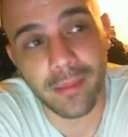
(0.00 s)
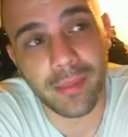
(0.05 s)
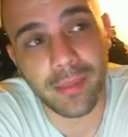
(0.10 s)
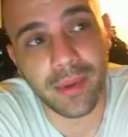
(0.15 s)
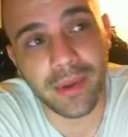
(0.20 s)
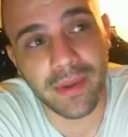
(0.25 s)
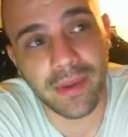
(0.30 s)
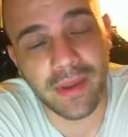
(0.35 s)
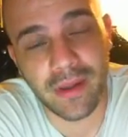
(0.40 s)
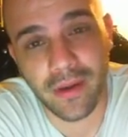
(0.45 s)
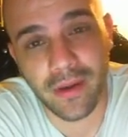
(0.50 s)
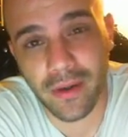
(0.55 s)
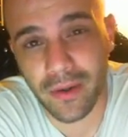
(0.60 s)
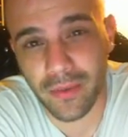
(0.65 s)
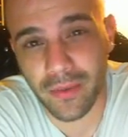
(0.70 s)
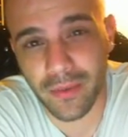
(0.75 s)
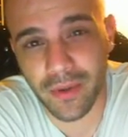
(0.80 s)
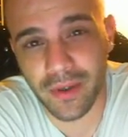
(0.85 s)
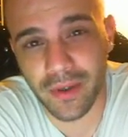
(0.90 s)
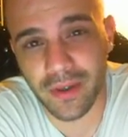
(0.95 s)
but the
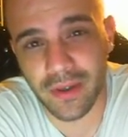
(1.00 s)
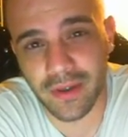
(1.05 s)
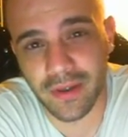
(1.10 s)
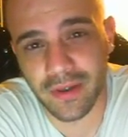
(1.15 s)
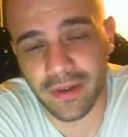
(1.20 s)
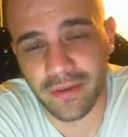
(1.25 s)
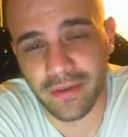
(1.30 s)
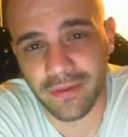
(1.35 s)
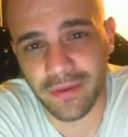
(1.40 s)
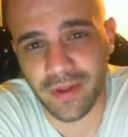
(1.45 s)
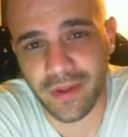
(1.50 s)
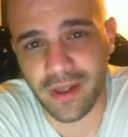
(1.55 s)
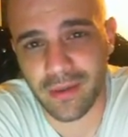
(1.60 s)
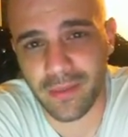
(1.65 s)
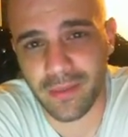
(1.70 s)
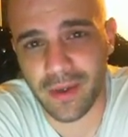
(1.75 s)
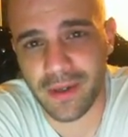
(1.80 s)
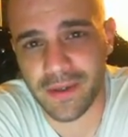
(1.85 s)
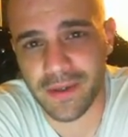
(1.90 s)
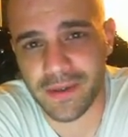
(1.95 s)
artwork for that
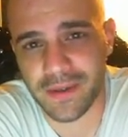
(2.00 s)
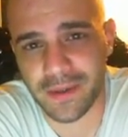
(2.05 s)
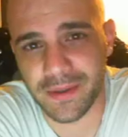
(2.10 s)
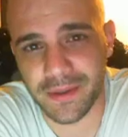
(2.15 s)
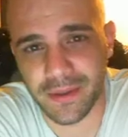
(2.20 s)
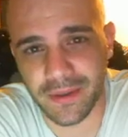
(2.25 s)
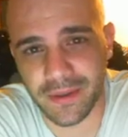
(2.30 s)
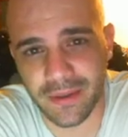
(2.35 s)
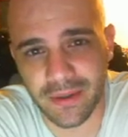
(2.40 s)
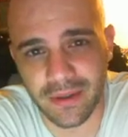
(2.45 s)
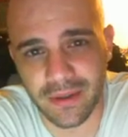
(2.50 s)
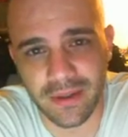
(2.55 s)
monster,